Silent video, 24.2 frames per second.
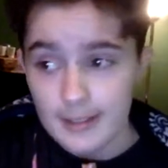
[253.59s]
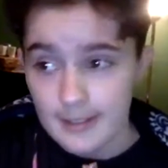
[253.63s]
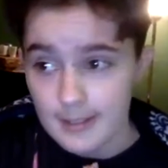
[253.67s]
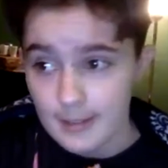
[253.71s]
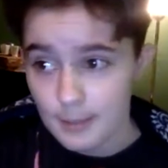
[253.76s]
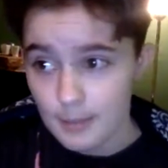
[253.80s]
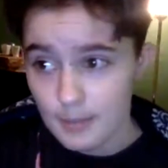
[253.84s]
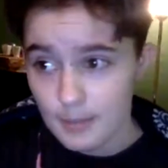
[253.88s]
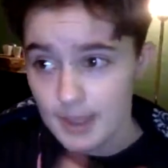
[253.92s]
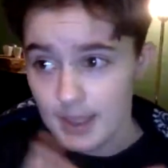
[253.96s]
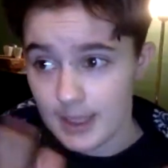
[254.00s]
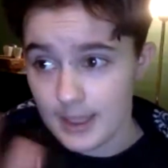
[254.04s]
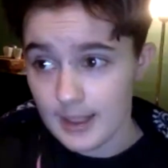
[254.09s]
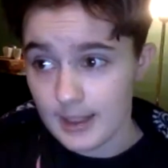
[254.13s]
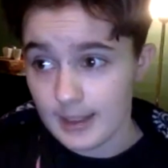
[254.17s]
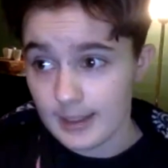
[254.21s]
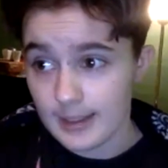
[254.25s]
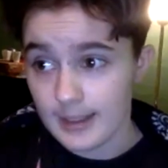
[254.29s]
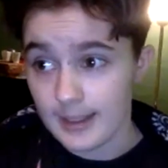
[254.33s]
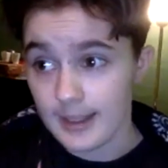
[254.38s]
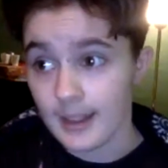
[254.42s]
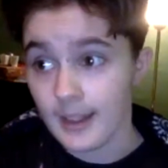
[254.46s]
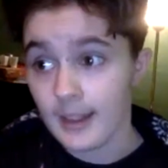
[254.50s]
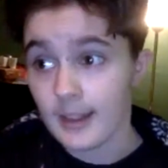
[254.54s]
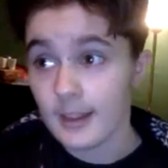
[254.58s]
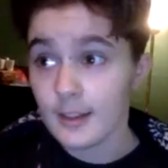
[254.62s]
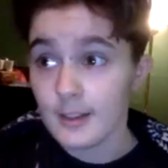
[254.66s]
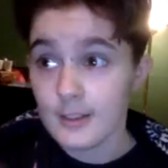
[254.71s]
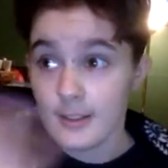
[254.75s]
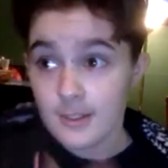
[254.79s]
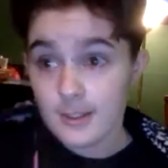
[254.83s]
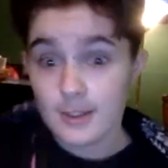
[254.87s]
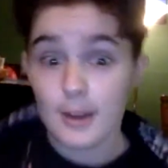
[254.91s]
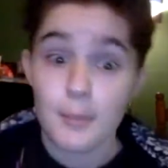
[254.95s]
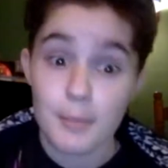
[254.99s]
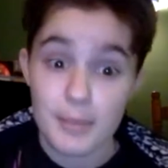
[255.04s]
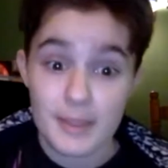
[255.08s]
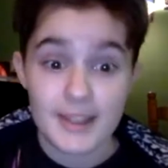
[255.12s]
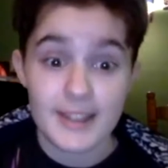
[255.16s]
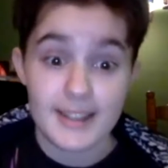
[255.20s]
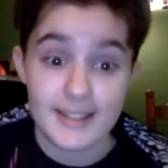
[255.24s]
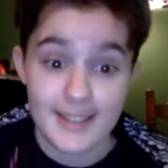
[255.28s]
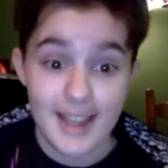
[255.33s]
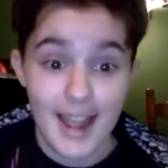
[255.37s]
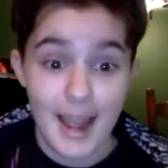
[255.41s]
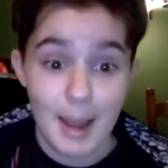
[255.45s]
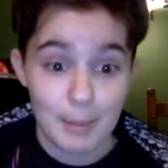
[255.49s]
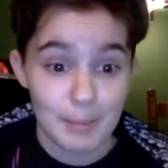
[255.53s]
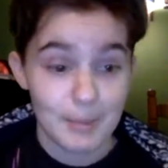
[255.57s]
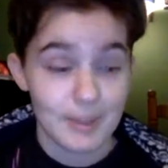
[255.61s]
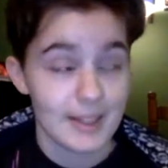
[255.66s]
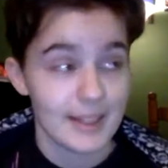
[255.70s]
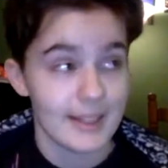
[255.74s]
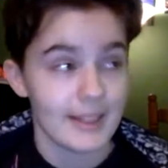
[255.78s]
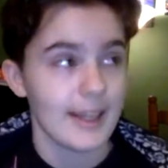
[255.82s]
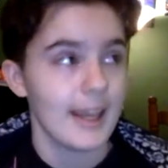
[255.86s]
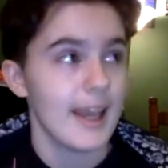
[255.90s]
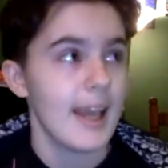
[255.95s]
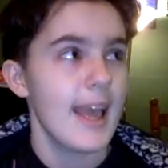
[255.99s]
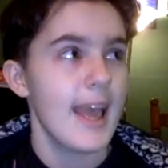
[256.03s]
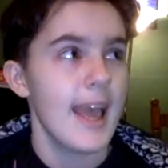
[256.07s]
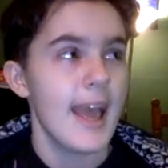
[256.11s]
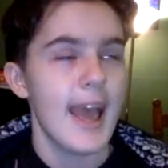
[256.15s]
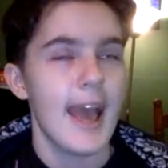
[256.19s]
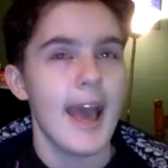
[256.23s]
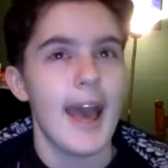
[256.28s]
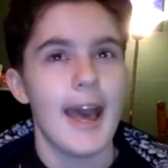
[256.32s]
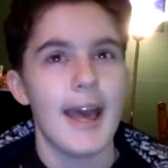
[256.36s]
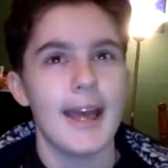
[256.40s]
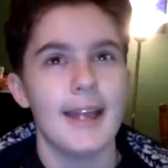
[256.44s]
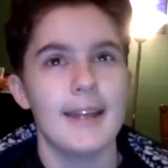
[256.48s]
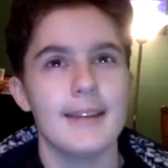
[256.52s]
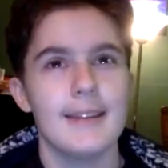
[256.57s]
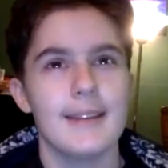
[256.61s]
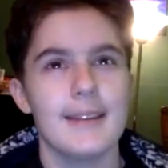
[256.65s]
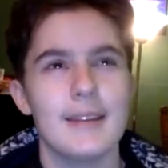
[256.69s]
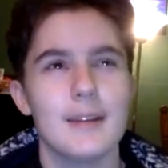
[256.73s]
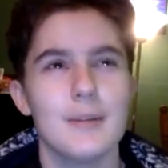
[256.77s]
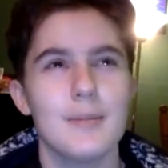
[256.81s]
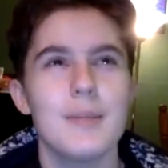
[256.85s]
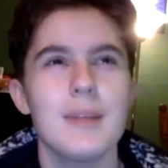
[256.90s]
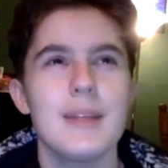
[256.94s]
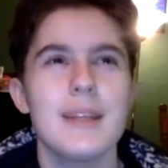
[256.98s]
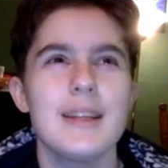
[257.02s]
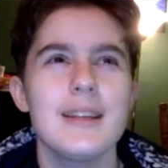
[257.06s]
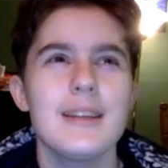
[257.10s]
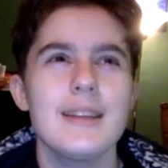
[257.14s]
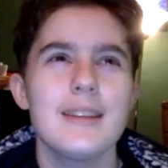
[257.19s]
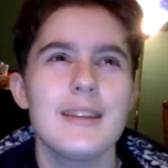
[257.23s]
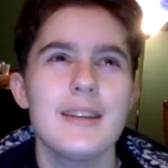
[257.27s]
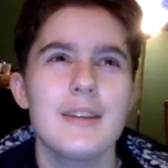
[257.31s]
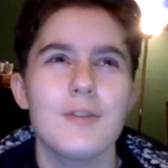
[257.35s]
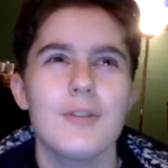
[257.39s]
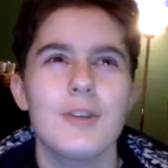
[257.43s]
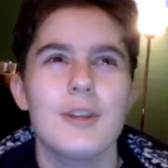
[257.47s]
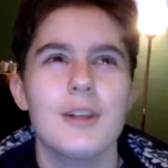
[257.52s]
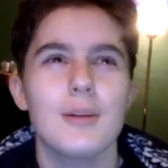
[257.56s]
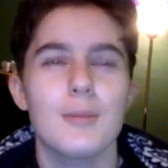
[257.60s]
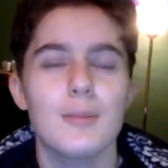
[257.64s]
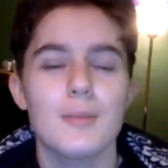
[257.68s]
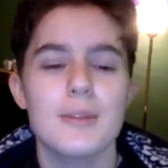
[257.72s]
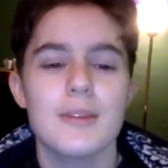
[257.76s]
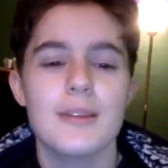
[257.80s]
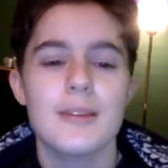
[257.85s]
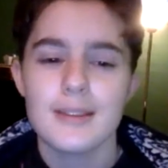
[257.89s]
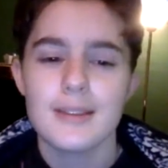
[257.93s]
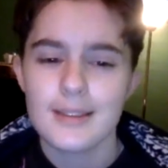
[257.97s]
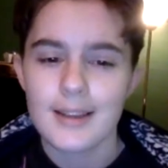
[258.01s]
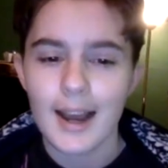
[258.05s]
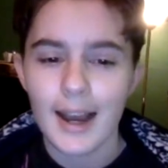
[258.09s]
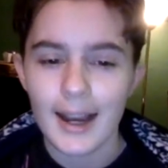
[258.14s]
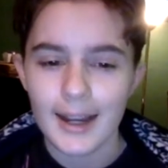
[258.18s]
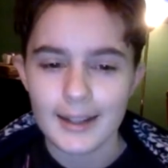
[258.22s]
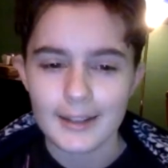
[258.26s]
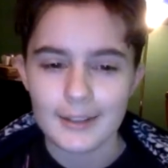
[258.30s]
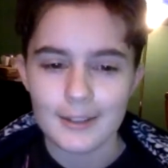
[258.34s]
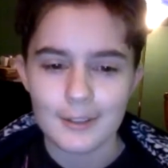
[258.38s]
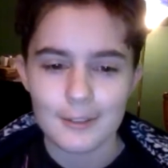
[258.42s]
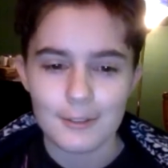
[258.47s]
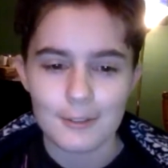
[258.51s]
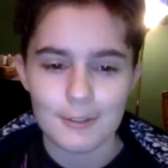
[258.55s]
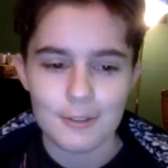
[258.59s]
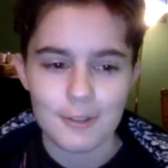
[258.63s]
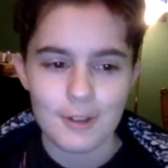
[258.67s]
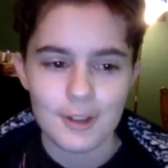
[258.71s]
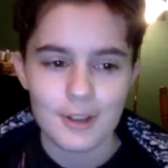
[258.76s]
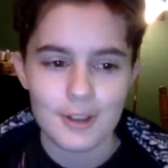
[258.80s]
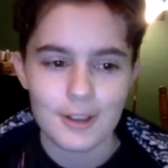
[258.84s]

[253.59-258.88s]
It's immediately something is happening, and it immediately develops this kind of,